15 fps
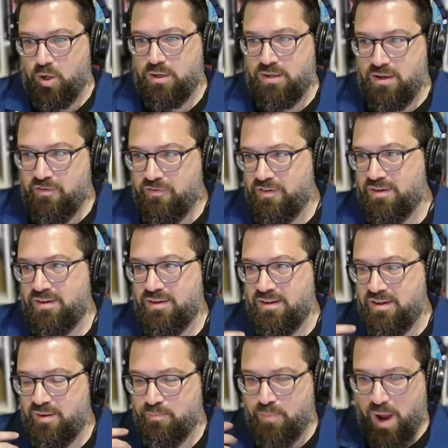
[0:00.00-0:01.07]
enough and
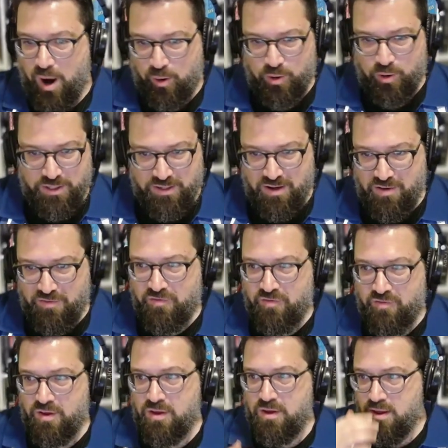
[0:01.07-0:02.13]
empowered enough,
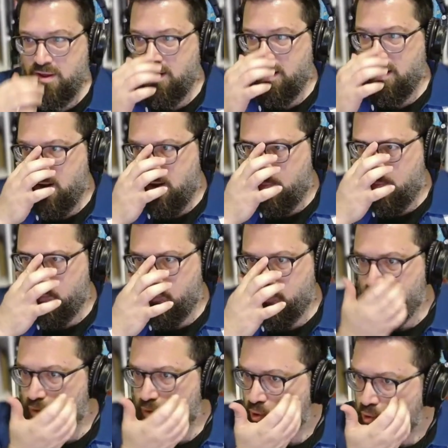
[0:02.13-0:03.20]

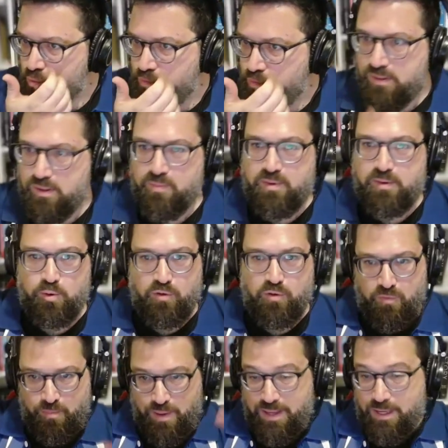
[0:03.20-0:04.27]
you become sort of a
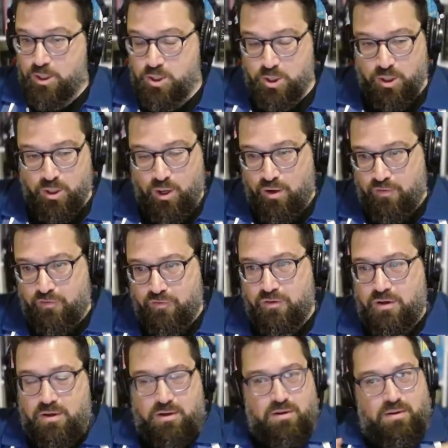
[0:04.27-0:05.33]
manager of
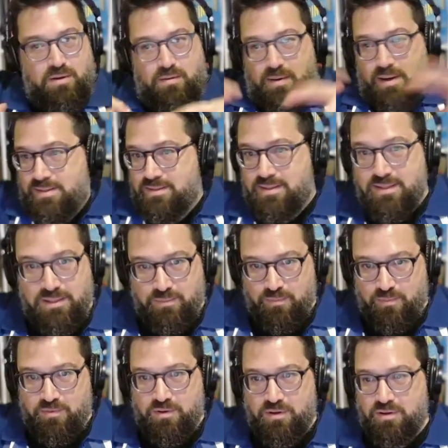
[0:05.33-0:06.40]
a team
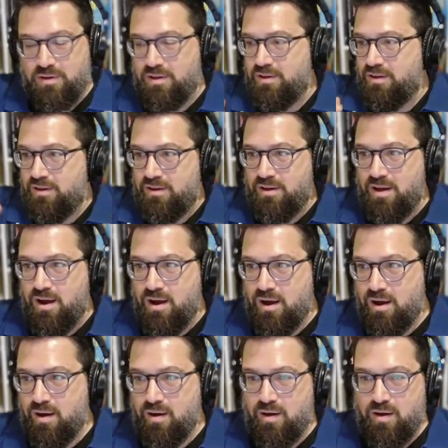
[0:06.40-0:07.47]

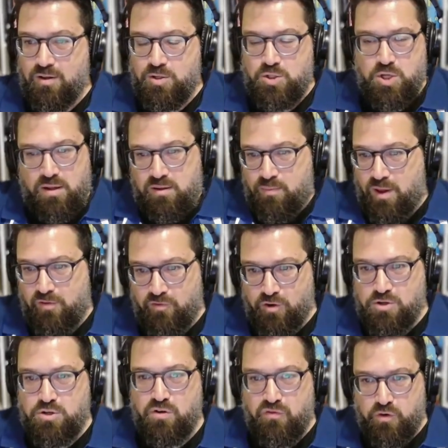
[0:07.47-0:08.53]
just by
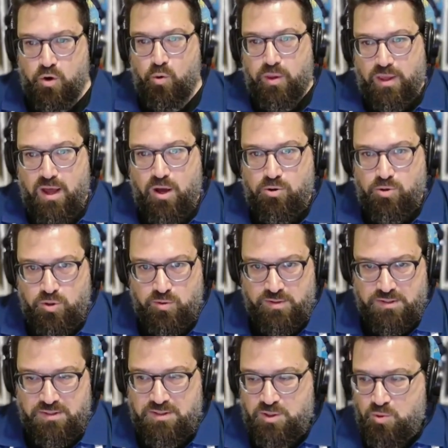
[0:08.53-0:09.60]
virtue of knowing how to use
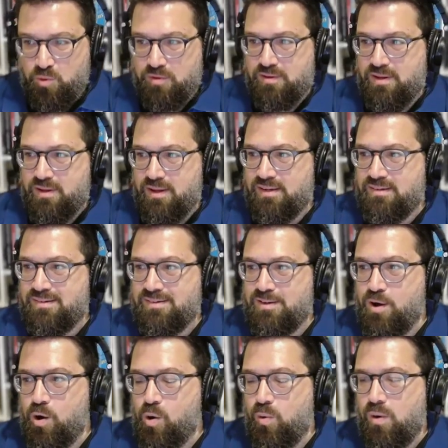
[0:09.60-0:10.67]
these tools. And
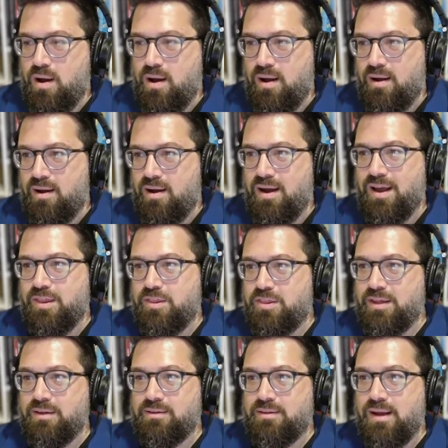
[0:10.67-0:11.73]
so I
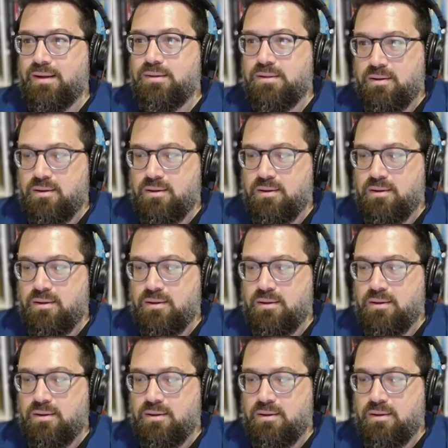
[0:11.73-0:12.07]
think there's